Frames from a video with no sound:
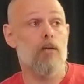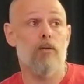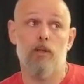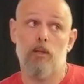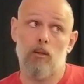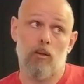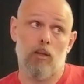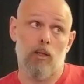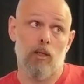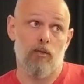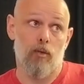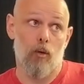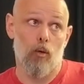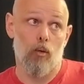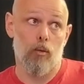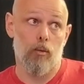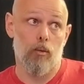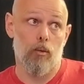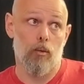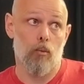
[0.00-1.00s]
lives in a
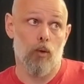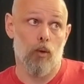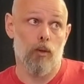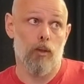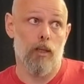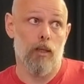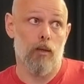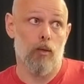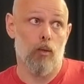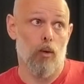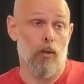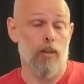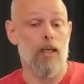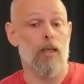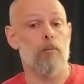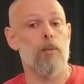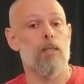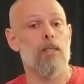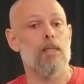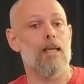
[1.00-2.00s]
default mode network.
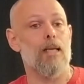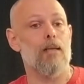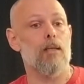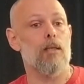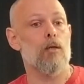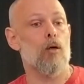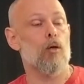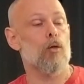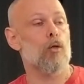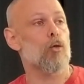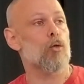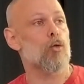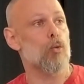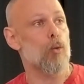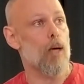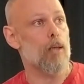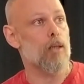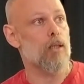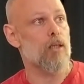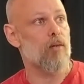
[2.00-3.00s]
That means that in order
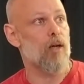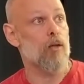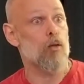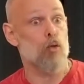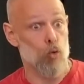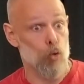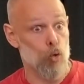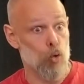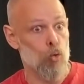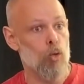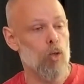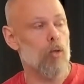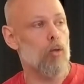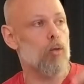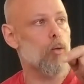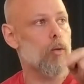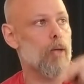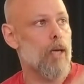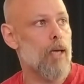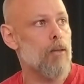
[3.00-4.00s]
to activate you're going to
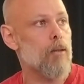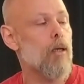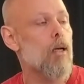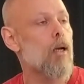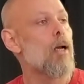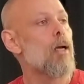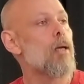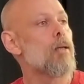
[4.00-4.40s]
do that.